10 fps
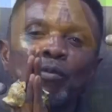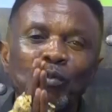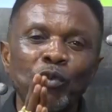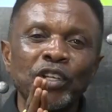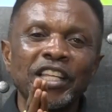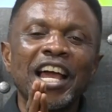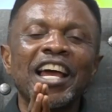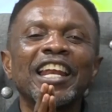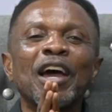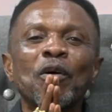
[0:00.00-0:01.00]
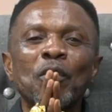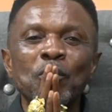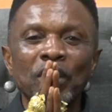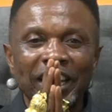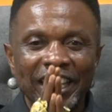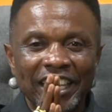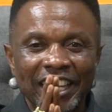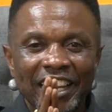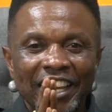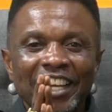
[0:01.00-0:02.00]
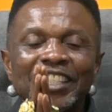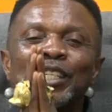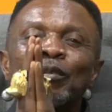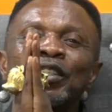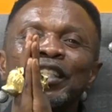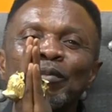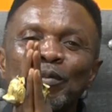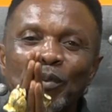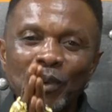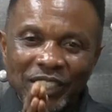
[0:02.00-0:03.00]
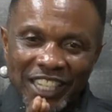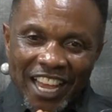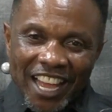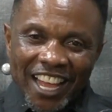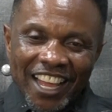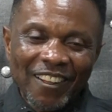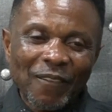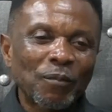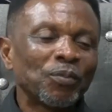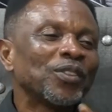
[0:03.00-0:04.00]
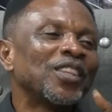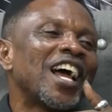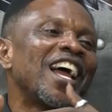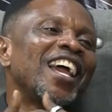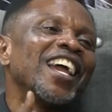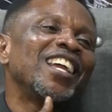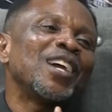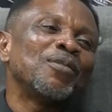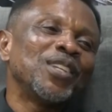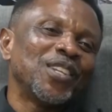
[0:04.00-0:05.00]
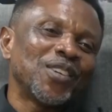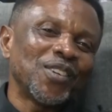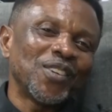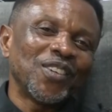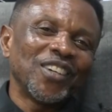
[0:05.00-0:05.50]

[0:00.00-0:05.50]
Brunyan, na omening ye. So would he be Brunyan? Na a yummy do.